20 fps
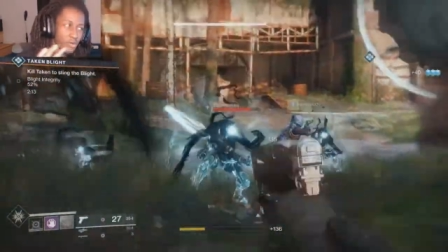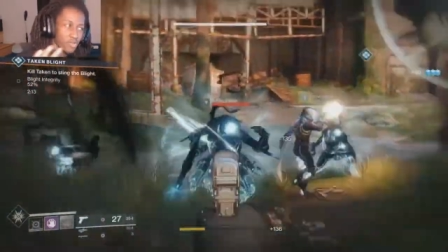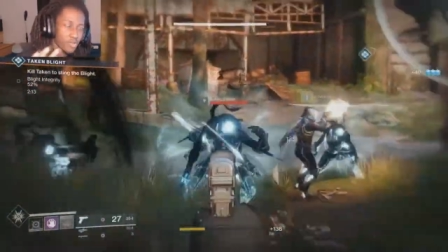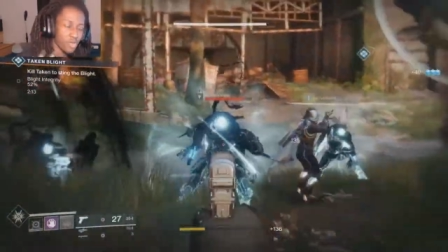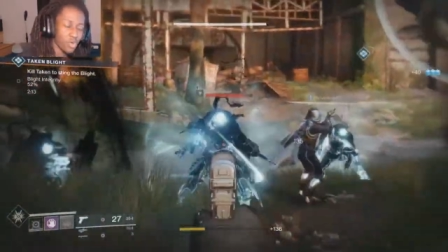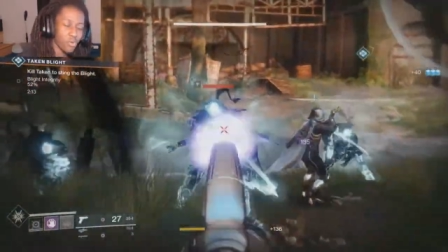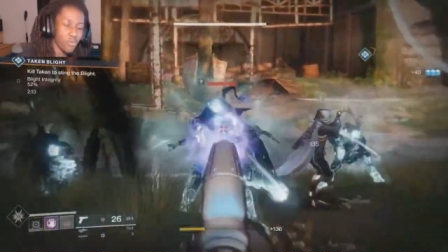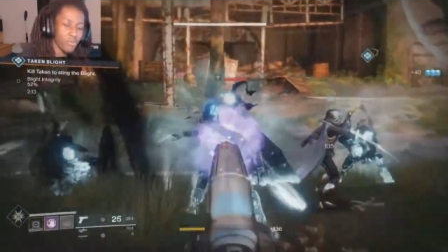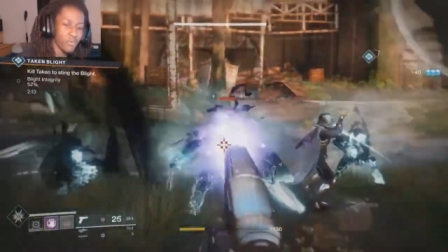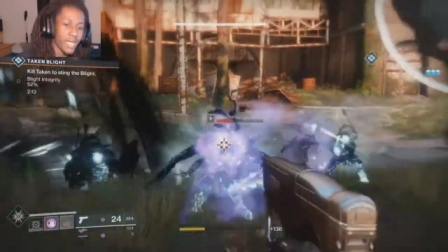
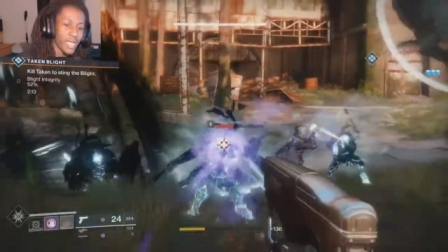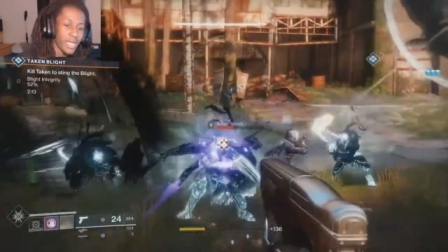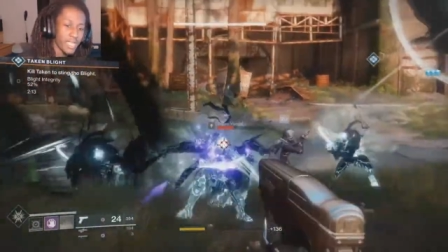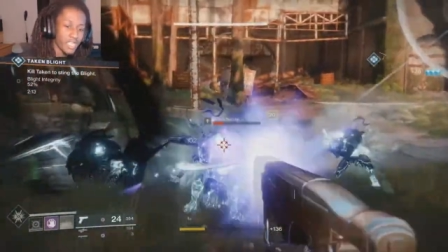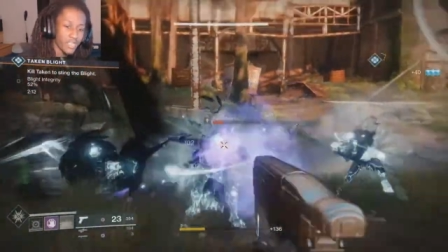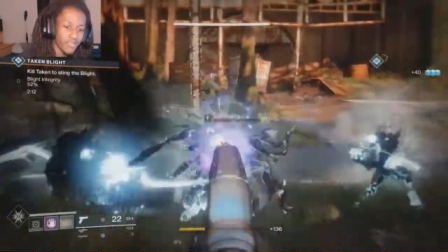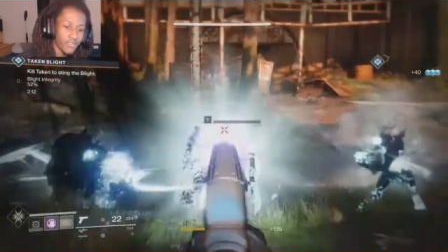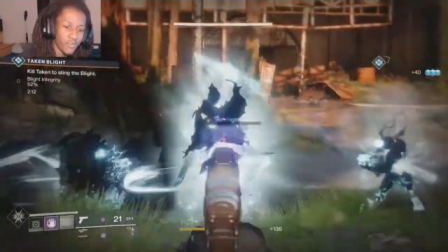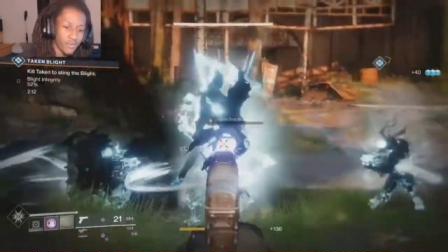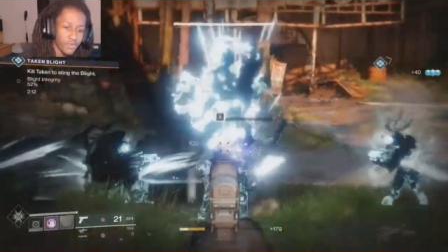go back
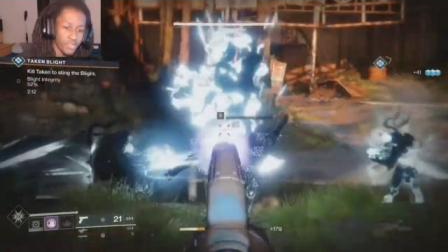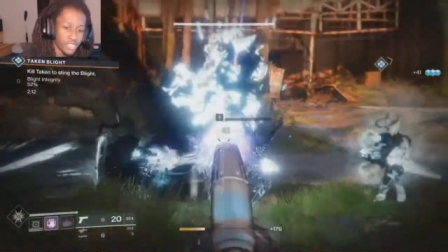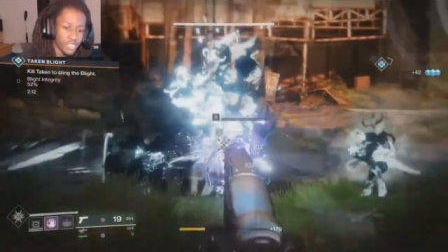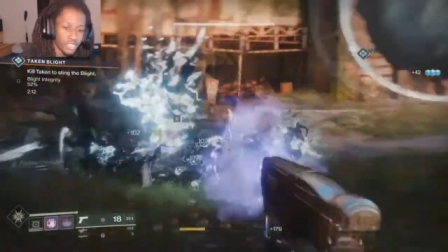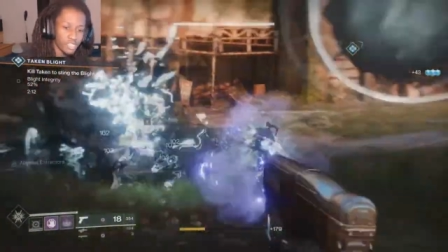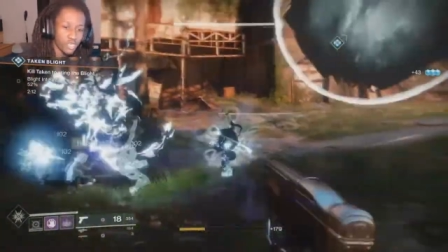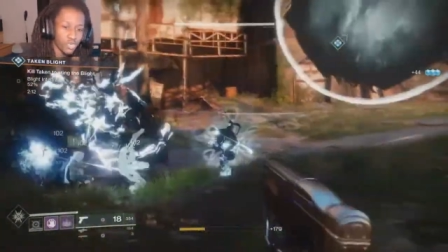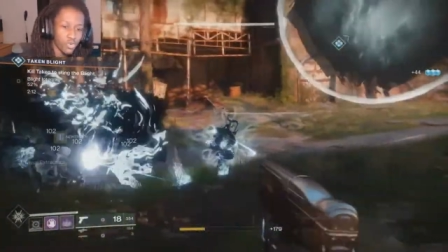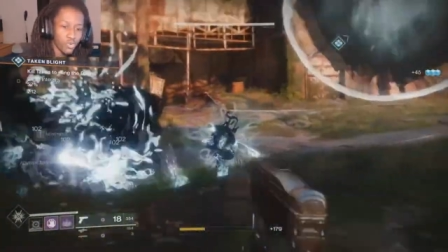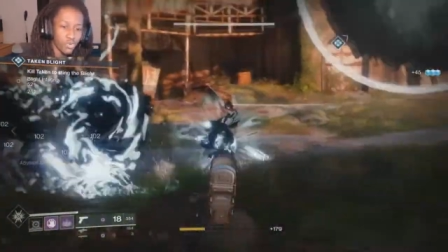and forth
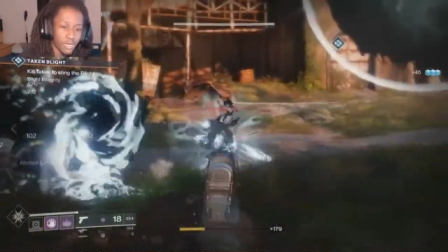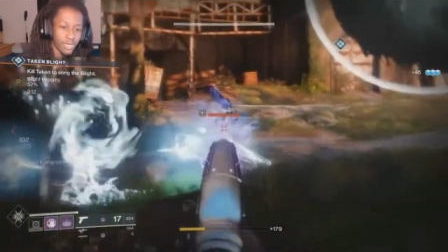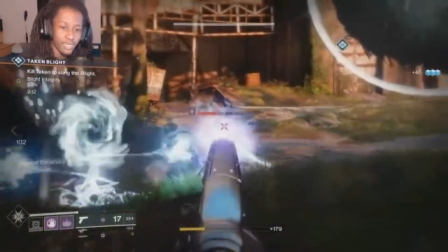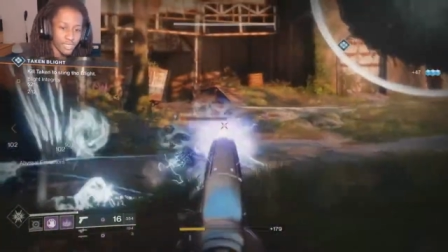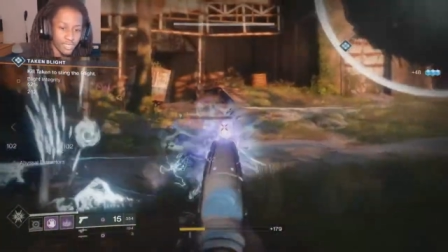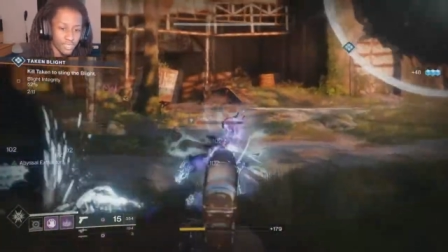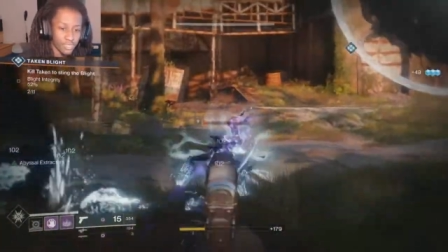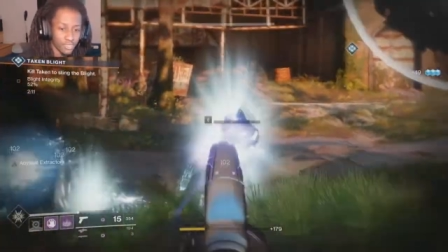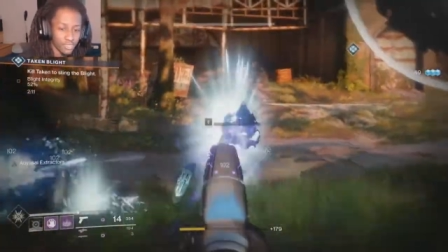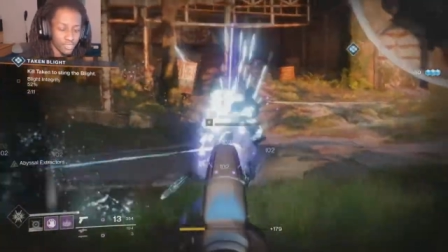so
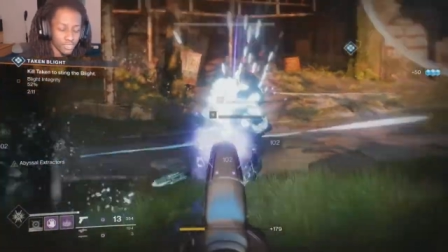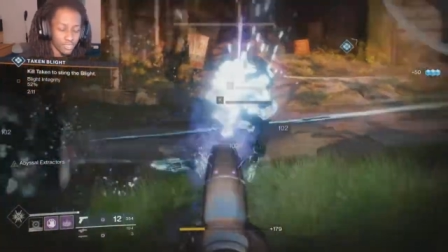well.